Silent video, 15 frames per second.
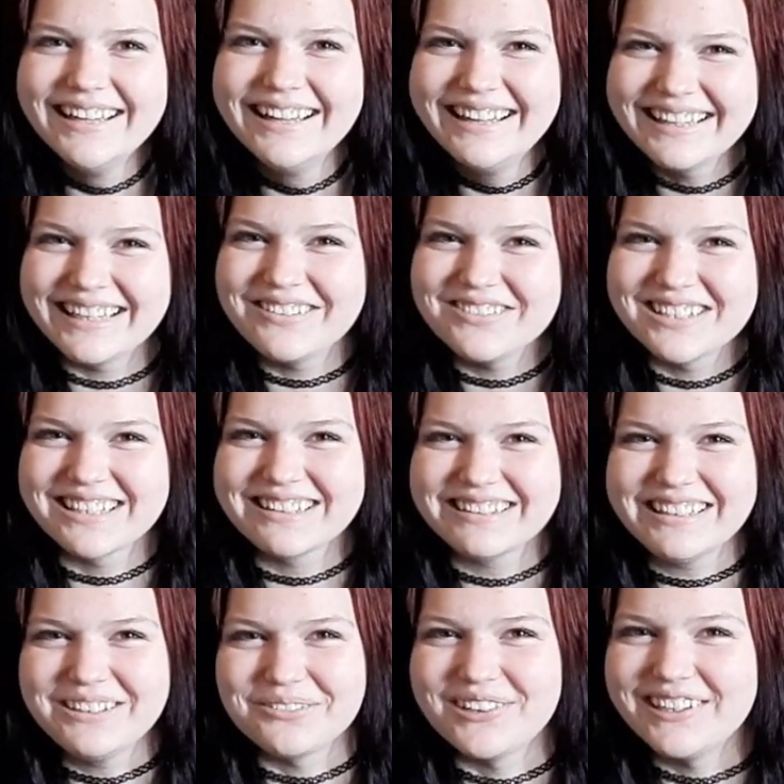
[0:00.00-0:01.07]
Even a
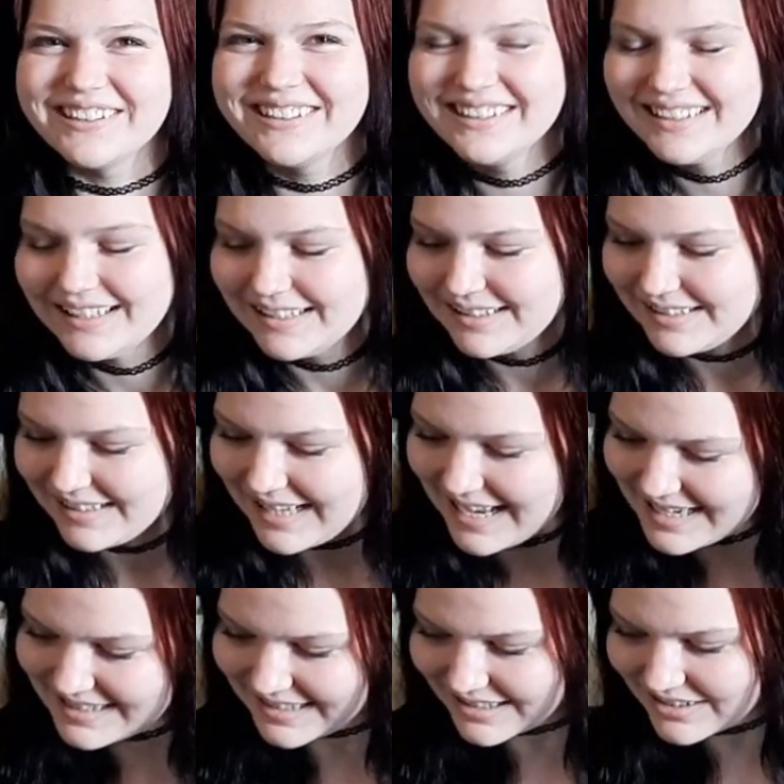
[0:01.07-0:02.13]
clean one.
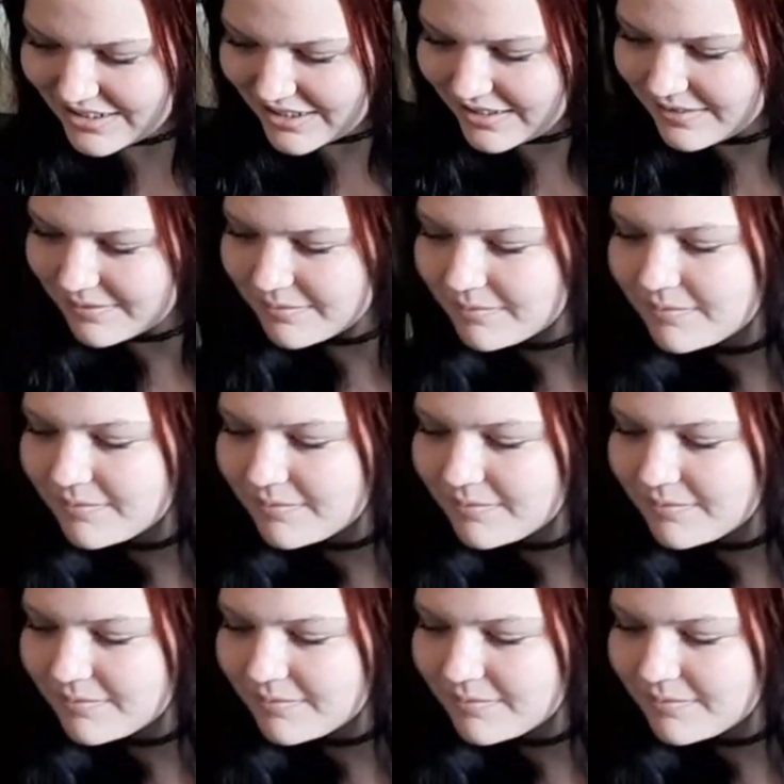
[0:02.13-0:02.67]
Hi, Dexter.